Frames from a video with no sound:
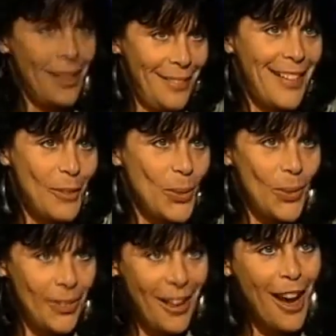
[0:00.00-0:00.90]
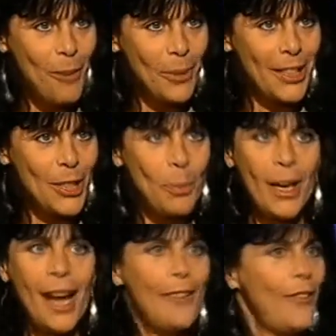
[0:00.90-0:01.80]
know what I was going to accomplish,
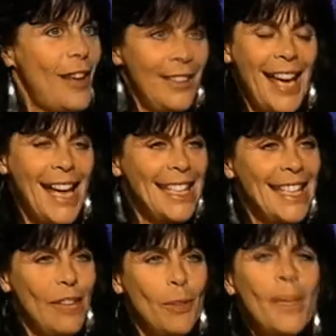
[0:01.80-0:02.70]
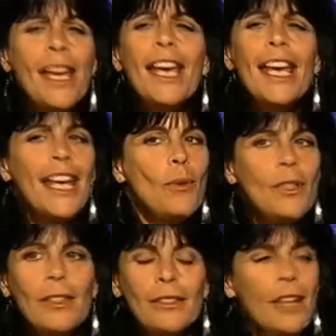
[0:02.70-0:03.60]
but I felt I had to give him. But you wanted to try.
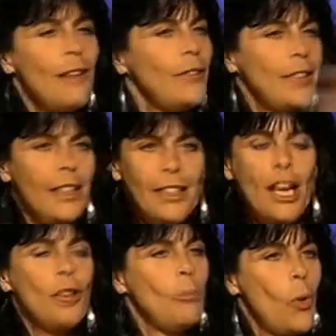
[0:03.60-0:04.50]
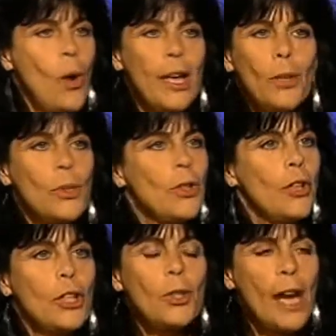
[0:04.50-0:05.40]
He was a lovely young boy who
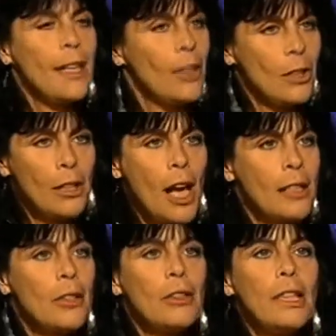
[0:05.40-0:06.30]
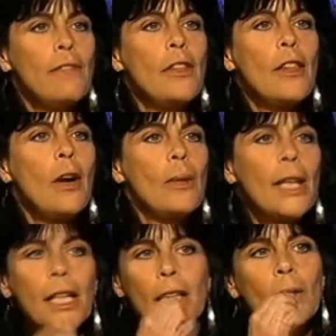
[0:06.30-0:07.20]
was going to try to go to law school even
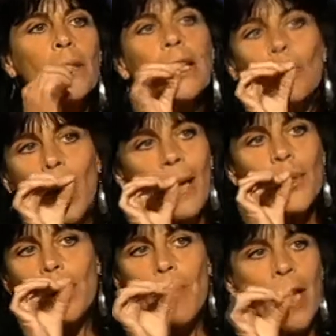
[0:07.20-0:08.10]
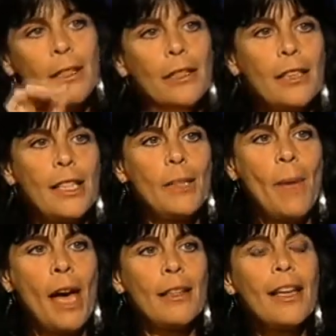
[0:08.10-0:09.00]
though he could only write with a pencil in
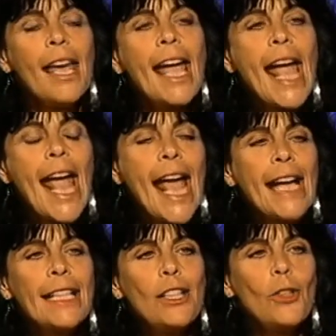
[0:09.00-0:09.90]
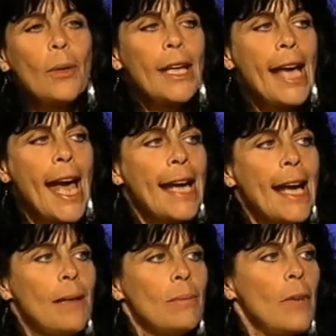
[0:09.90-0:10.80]
his mouth. And, you know, he
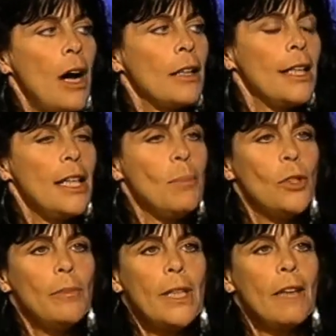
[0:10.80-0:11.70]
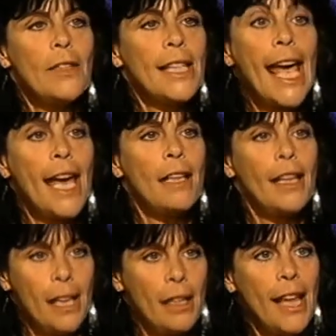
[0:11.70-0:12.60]
had hardly any movement of his
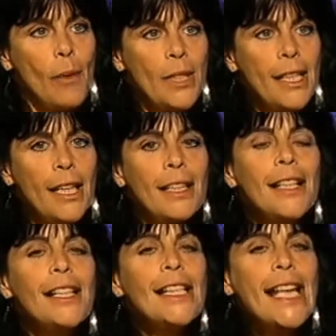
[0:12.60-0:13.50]
head, and that was it.